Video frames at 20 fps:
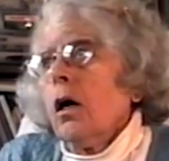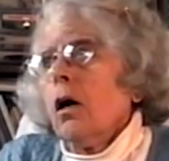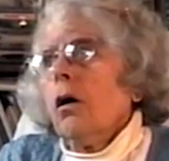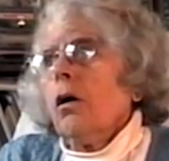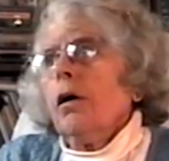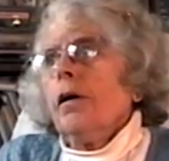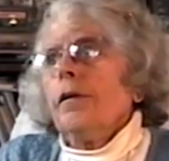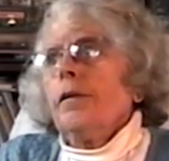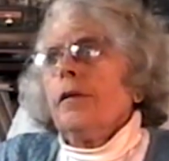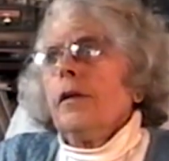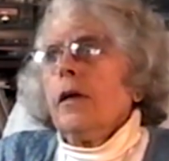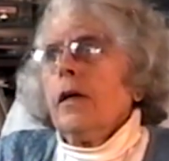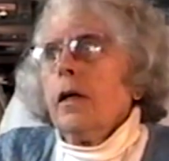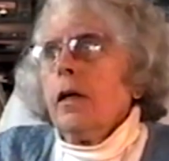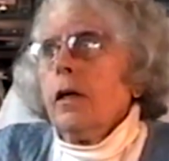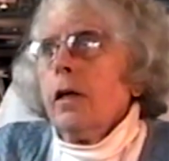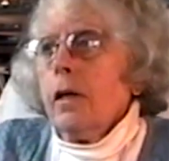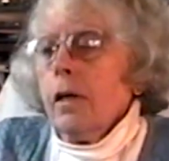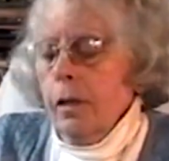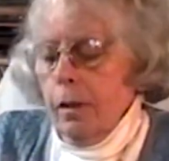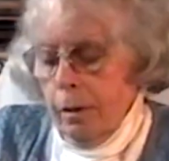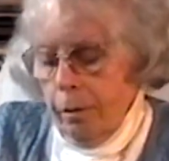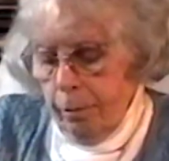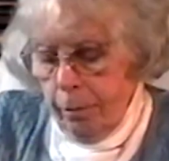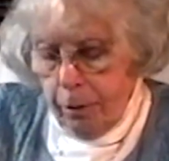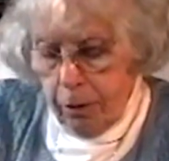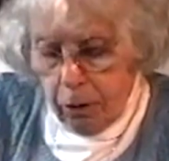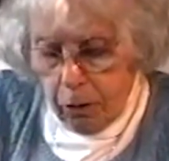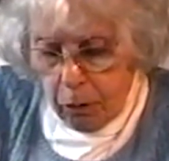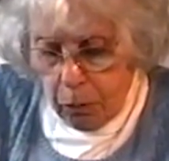on the
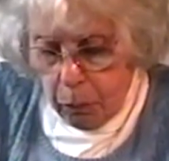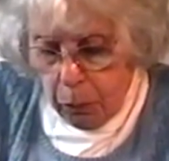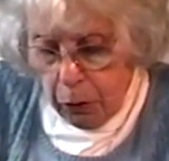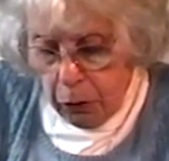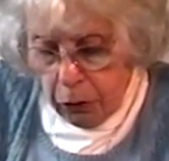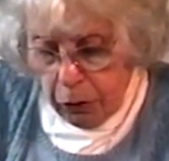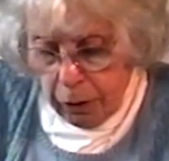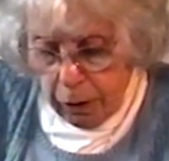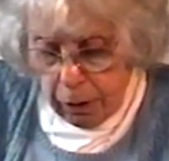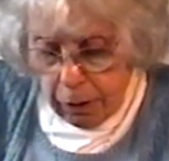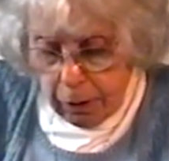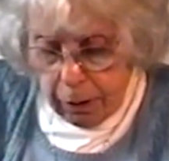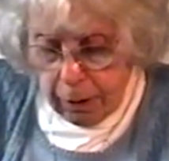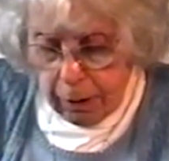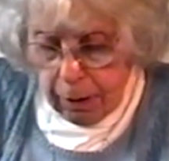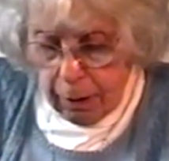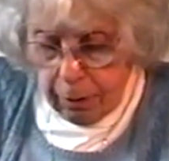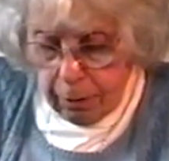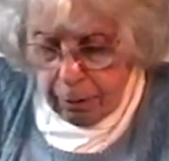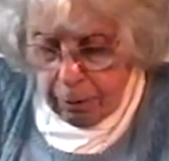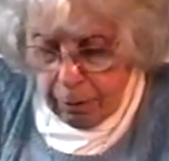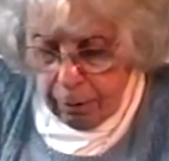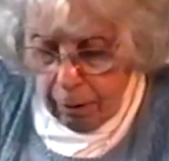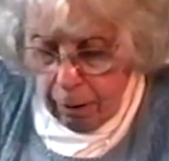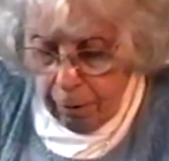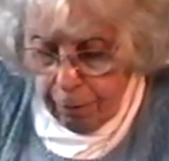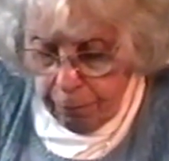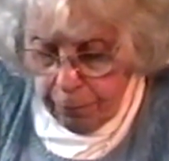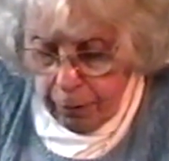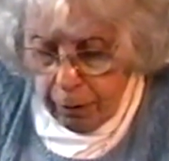experiences
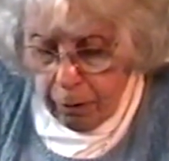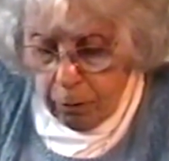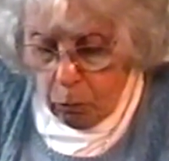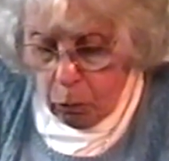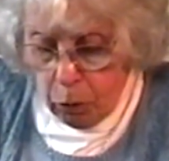of it,